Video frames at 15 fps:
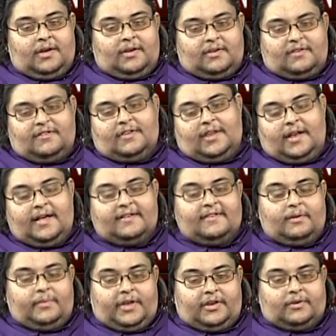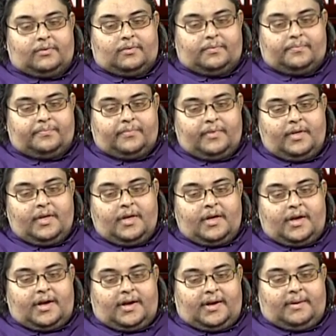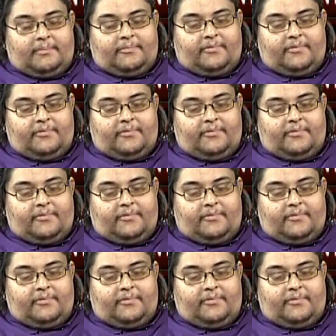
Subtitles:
still has a way to go.